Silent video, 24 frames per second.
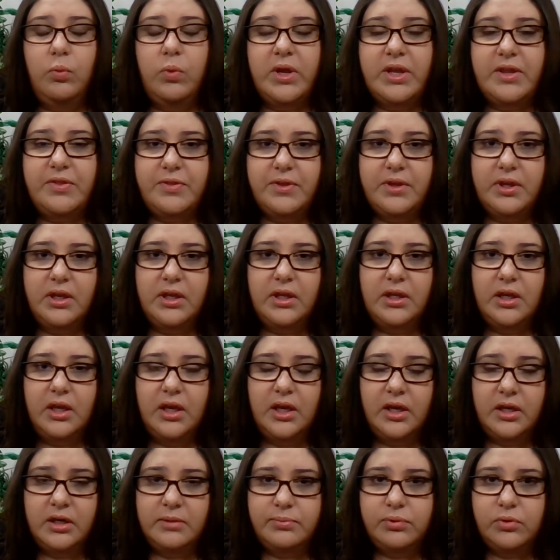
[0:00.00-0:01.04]
With
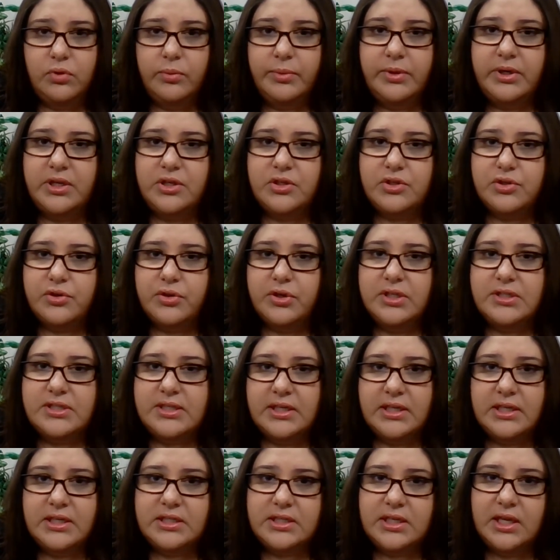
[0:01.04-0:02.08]
unemployment insurance
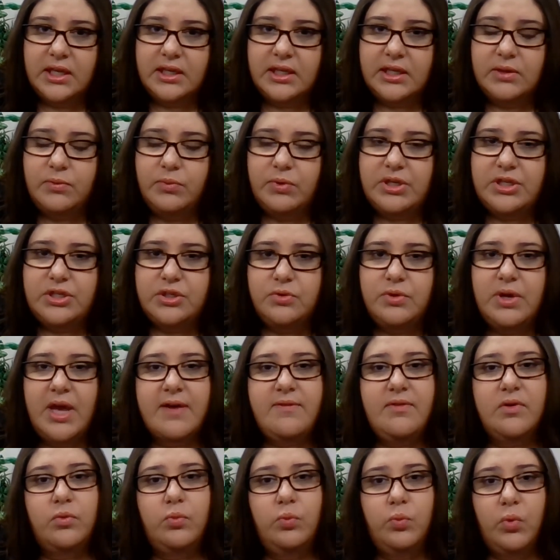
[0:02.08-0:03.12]
in Kentucky, we do
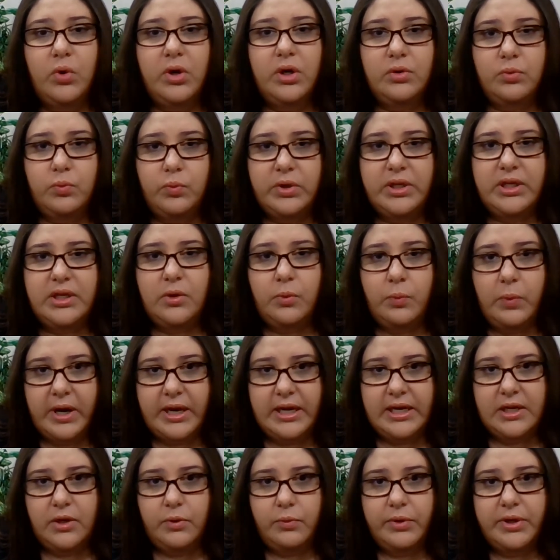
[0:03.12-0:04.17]
have a 1-week
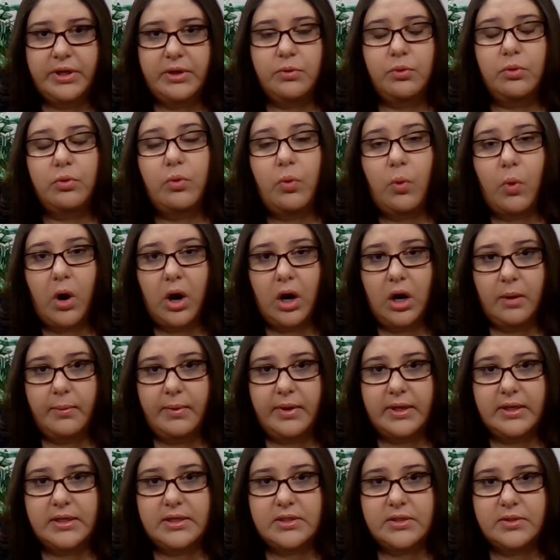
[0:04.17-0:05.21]
waiting week
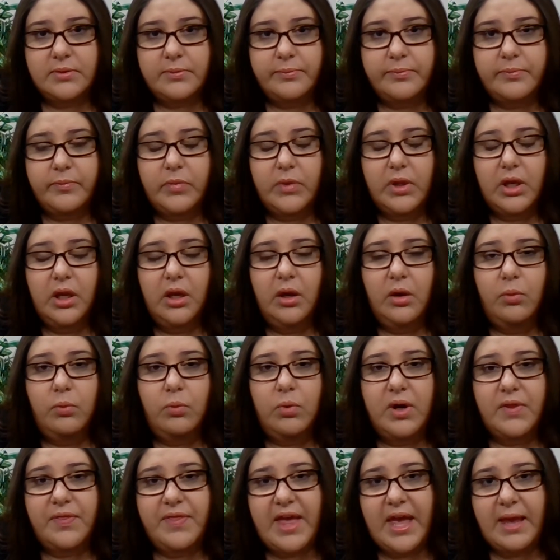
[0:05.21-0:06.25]
requirement.
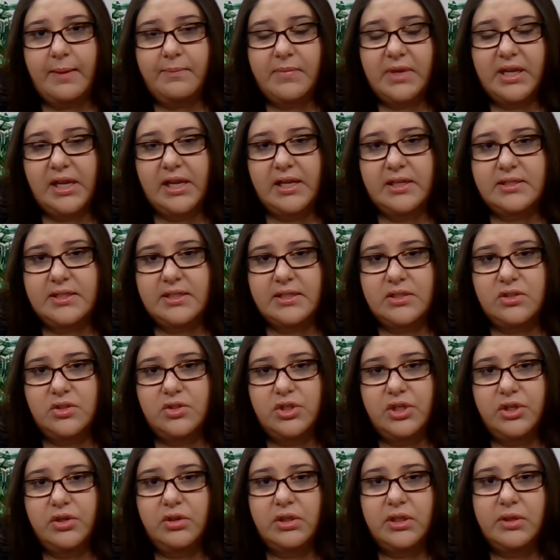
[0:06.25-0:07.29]
What that means is
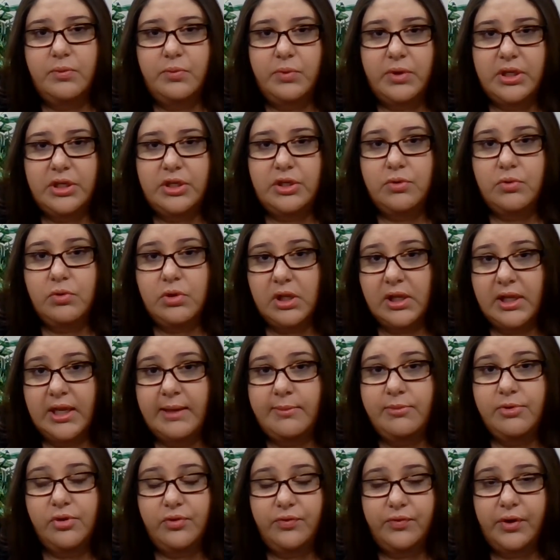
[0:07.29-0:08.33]
generally when you
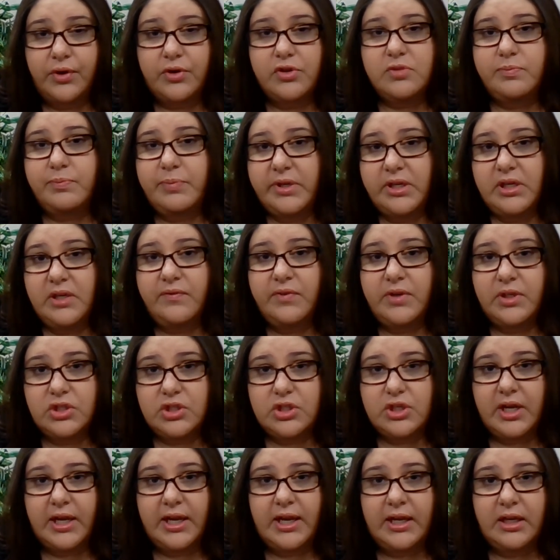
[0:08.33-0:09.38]
claim your first benefit
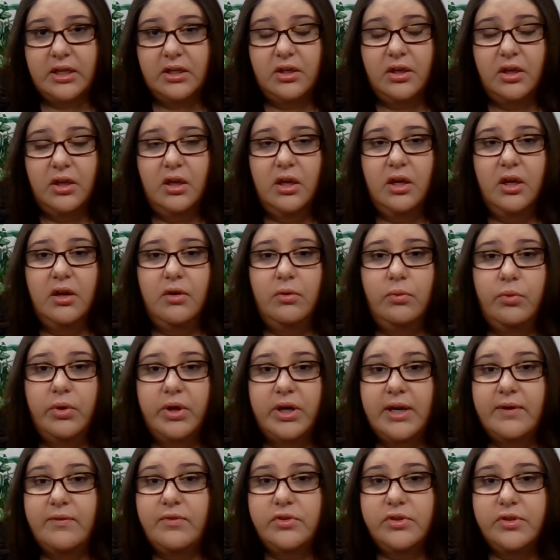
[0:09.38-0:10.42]
check,
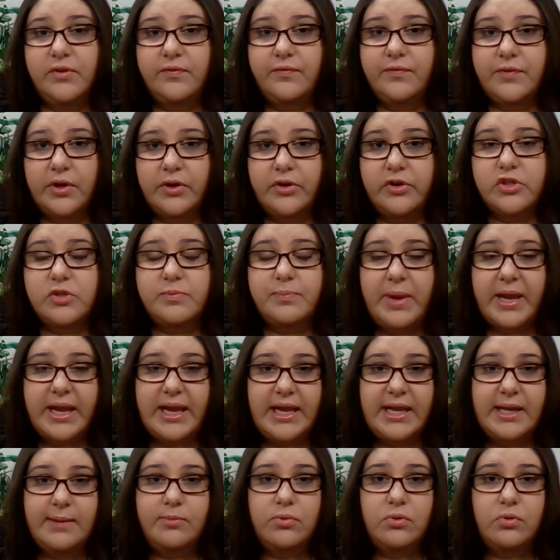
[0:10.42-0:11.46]
whatever the first
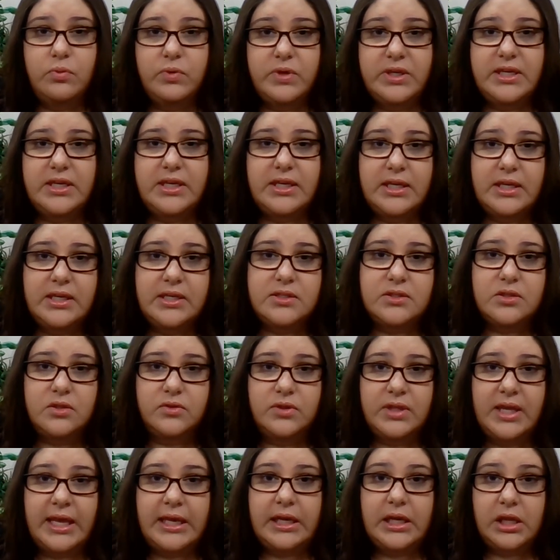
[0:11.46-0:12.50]
payable week is
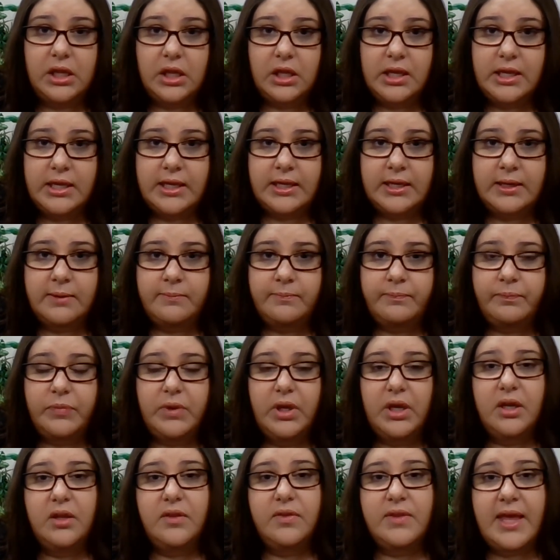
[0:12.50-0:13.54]
on that claim,
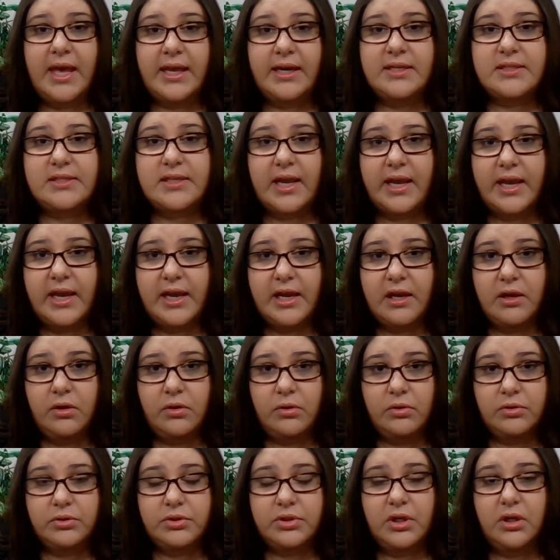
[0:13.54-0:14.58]
that is
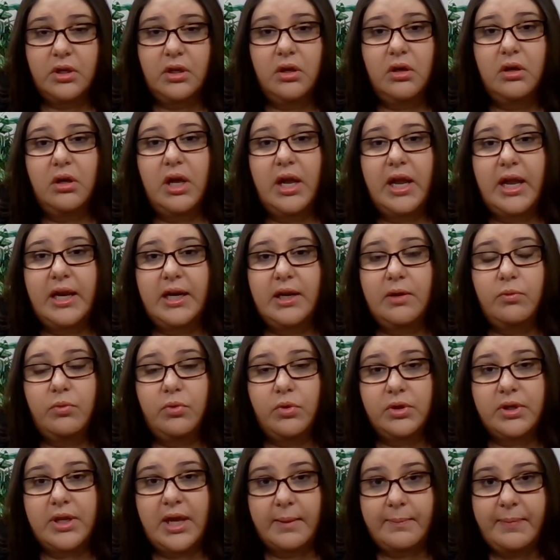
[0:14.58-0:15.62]
held and it
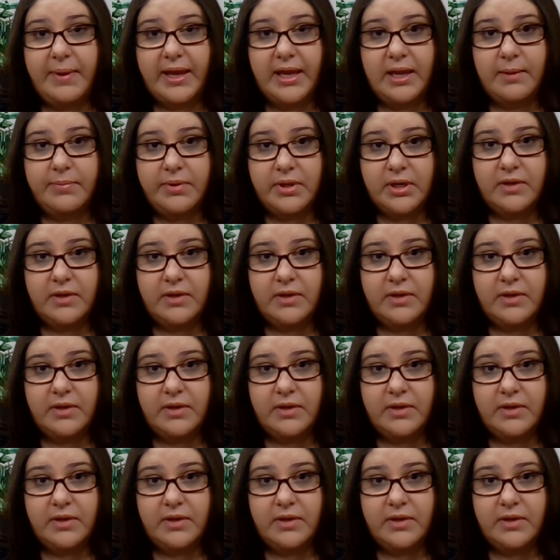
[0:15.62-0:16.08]
will not pay a